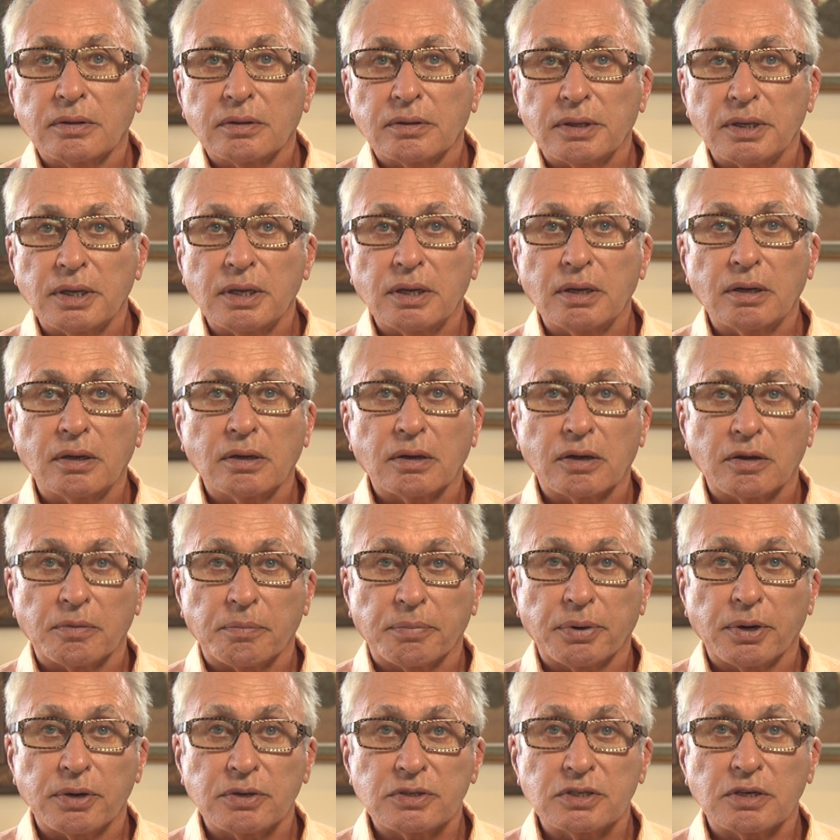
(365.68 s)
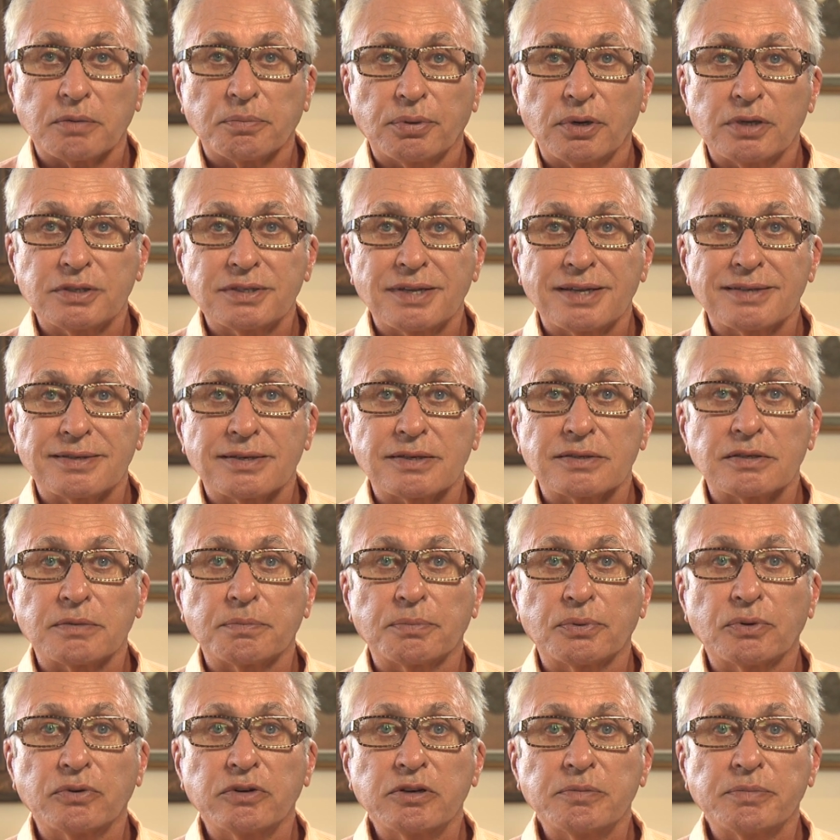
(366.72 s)
The composing processes
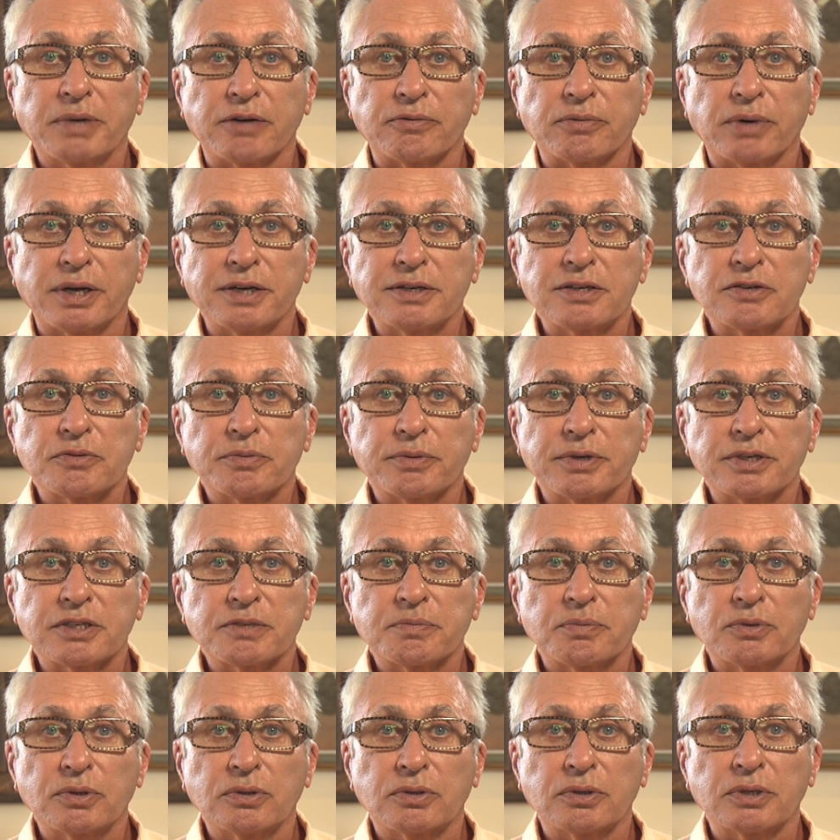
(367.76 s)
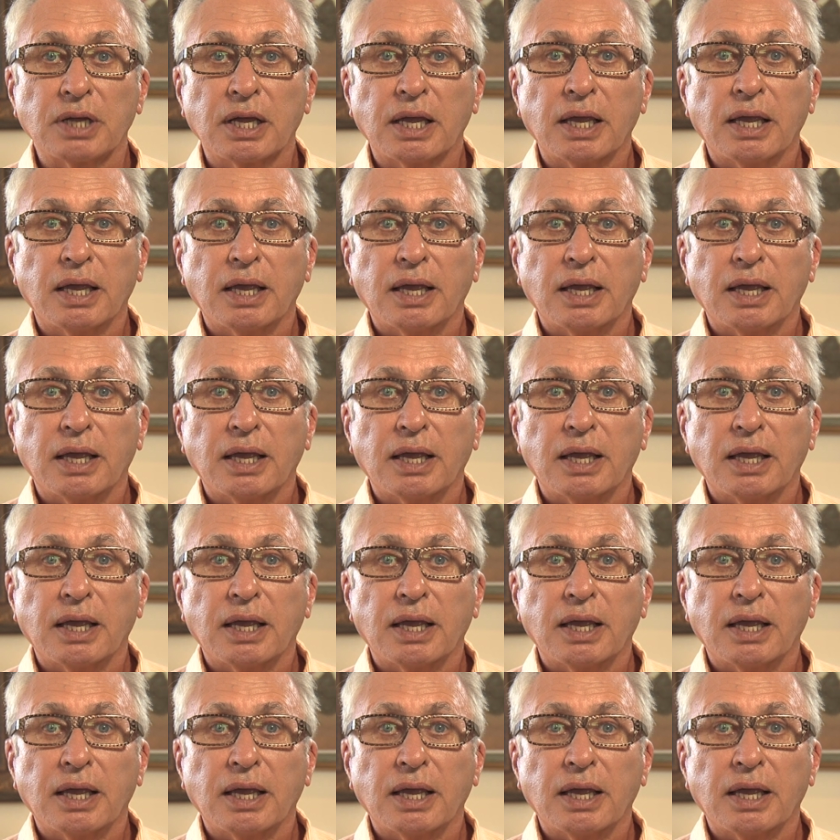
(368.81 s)
employed by writers were explored,